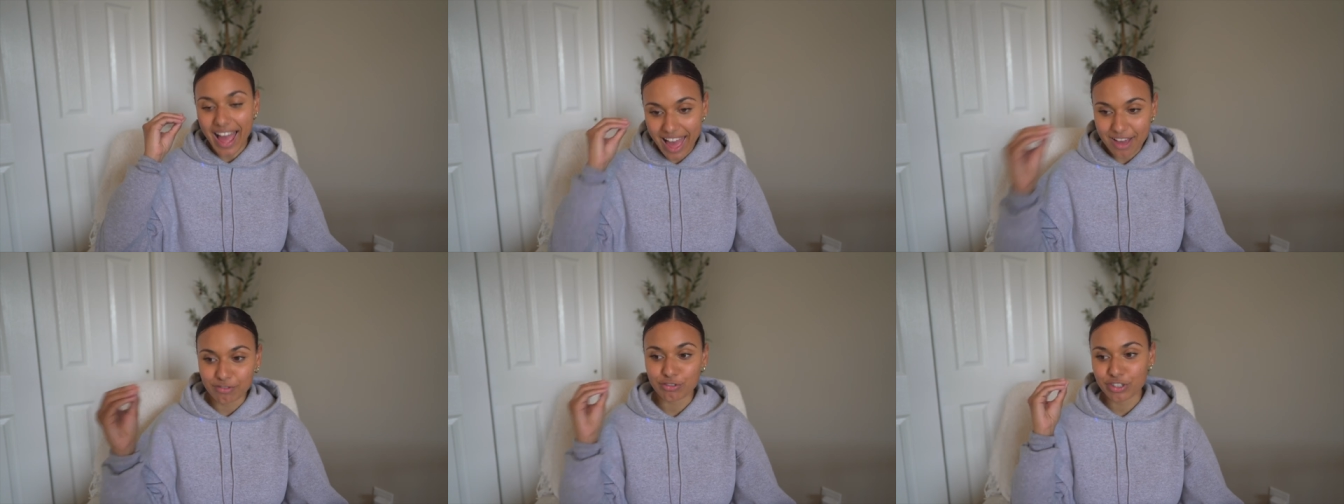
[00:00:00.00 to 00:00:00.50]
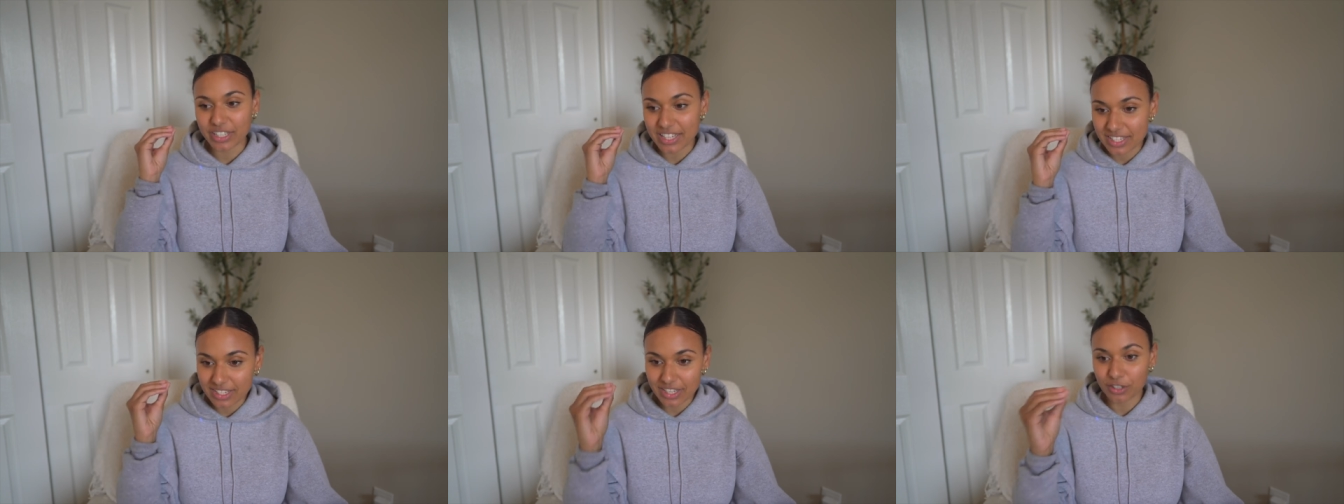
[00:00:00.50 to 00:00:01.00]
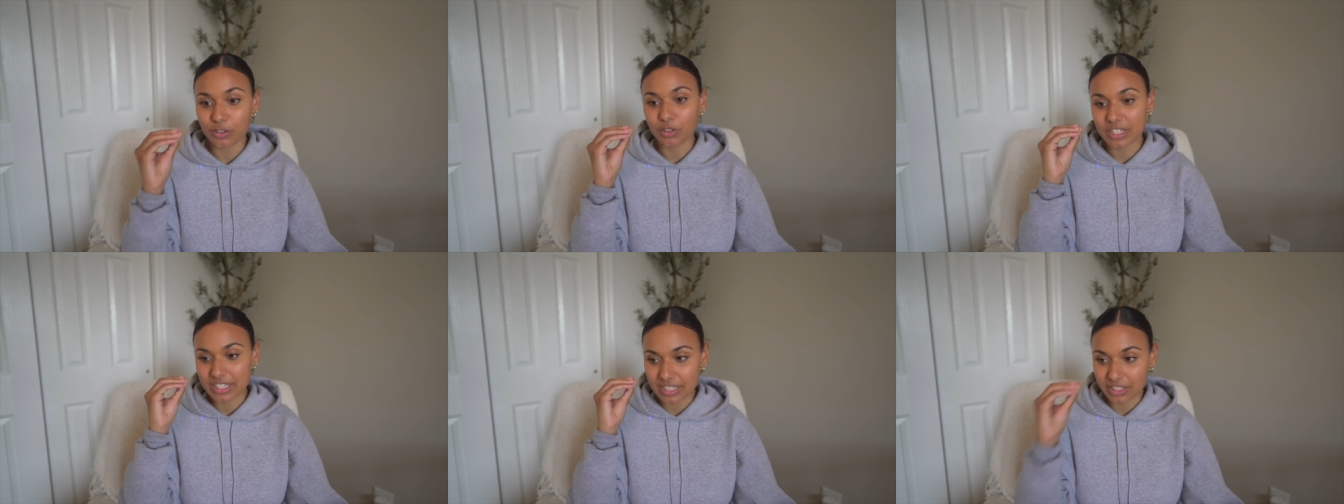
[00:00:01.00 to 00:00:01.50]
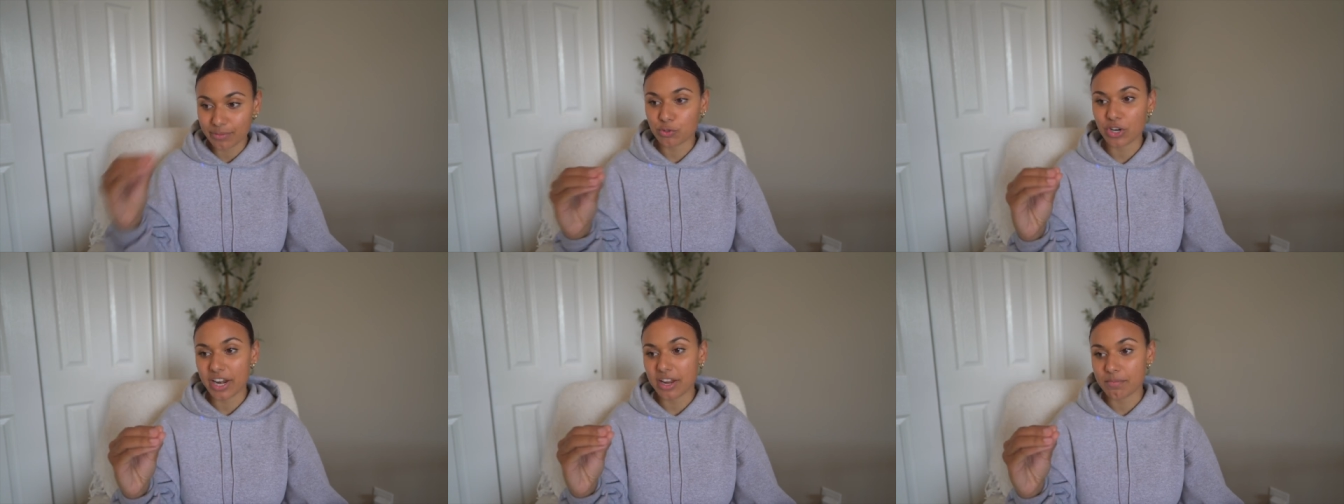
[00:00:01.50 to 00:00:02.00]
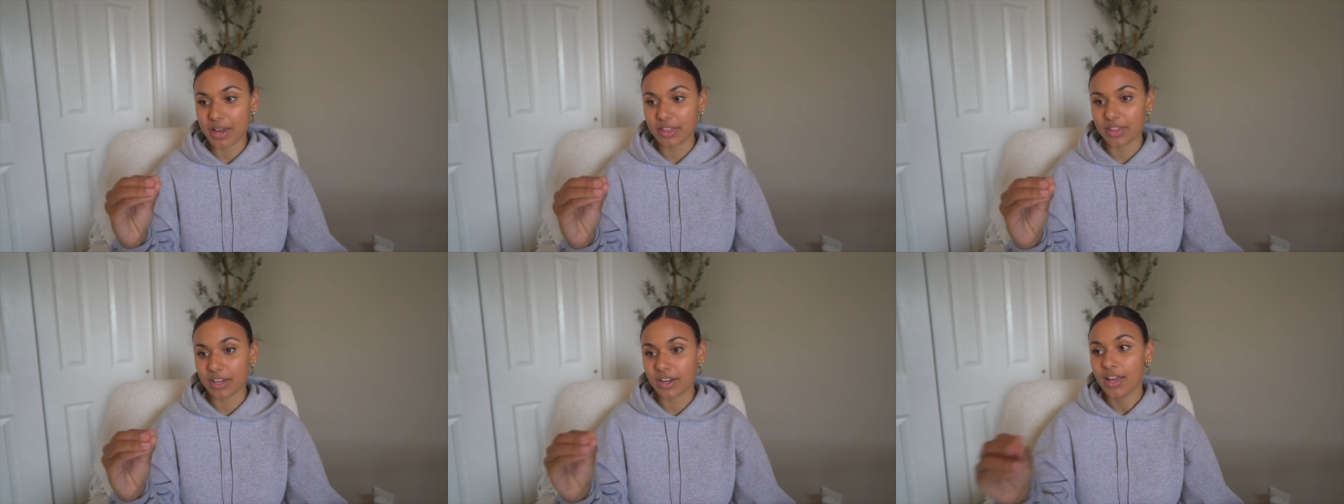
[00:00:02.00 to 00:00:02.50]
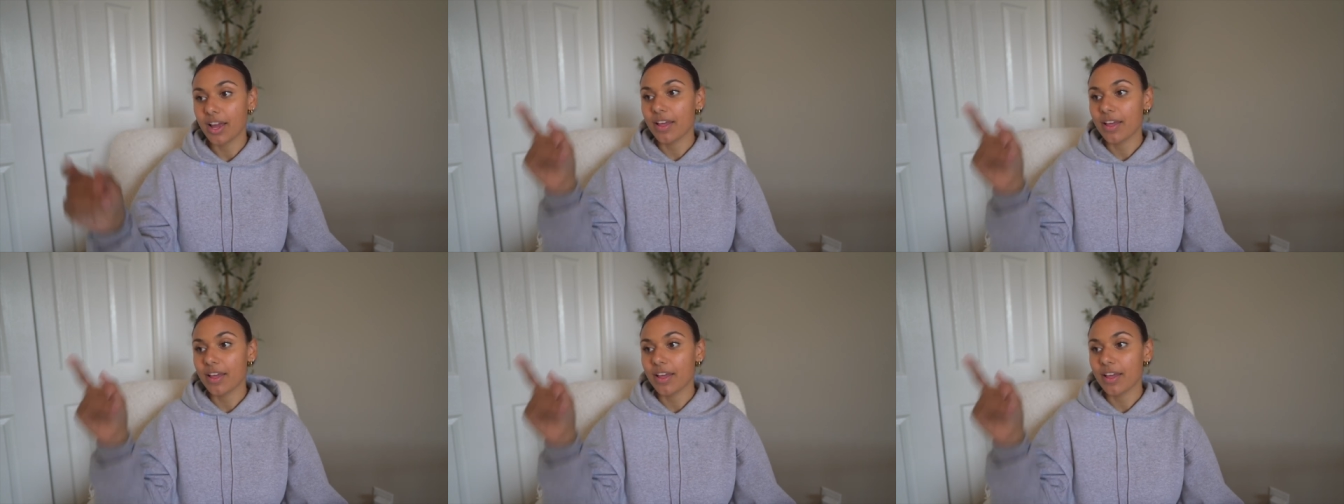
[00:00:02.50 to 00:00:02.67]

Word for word: every single sleep training method